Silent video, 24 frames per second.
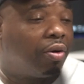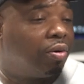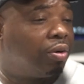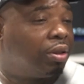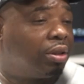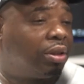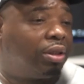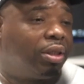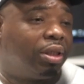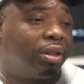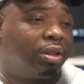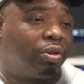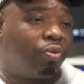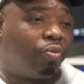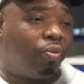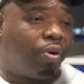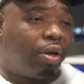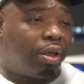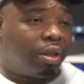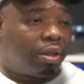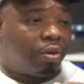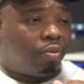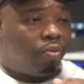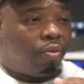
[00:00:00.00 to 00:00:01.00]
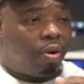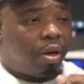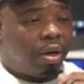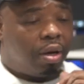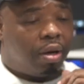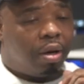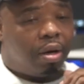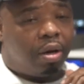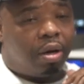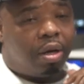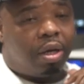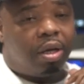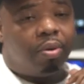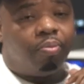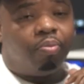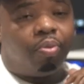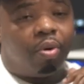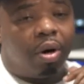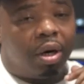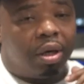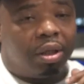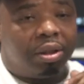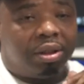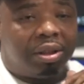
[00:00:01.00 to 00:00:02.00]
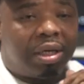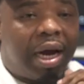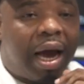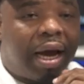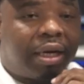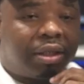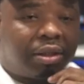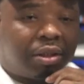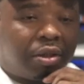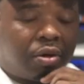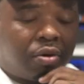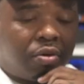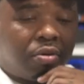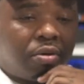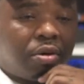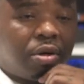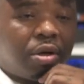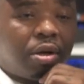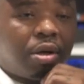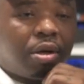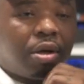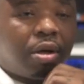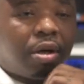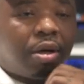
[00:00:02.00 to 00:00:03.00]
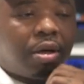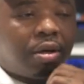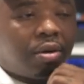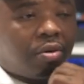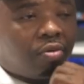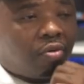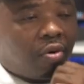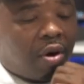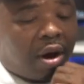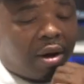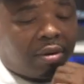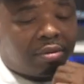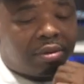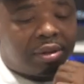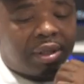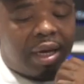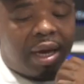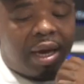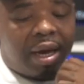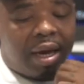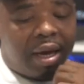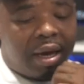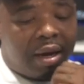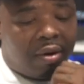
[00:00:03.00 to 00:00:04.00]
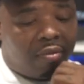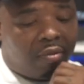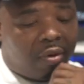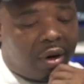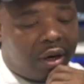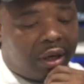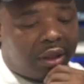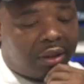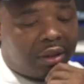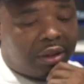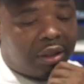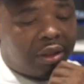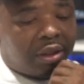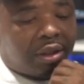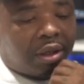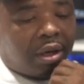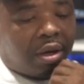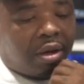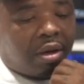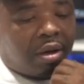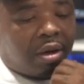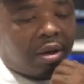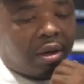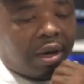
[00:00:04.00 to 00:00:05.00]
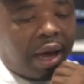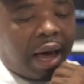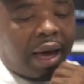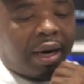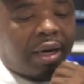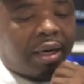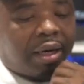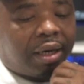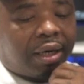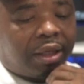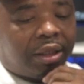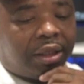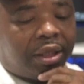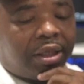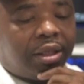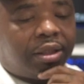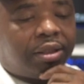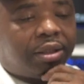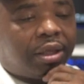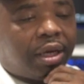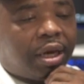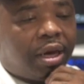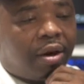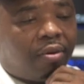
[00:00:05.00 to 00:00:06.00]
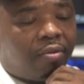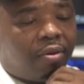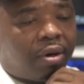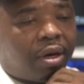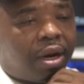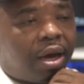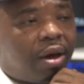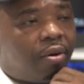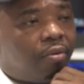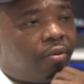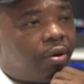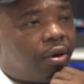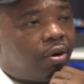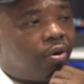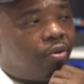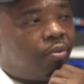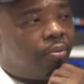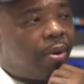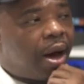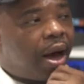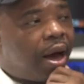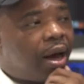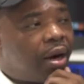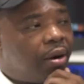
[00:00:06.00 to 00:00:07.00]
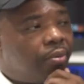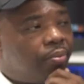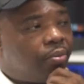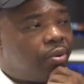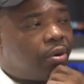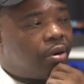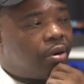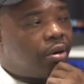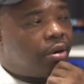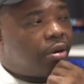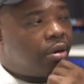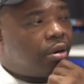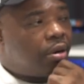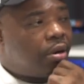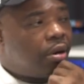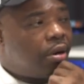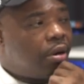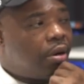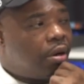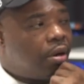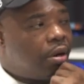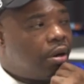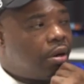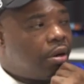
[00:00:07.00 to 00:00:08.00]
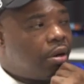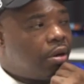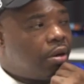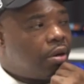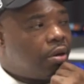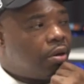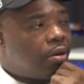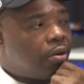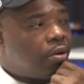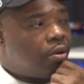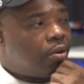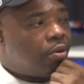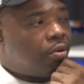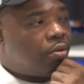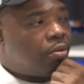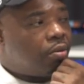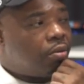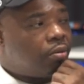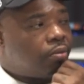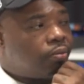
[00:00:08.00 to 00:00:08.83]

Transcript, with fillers: know the situation with uh, his brother Josh, dude. You know what I'm saying? I really just uh, got into detail with that with nobody, but, you know,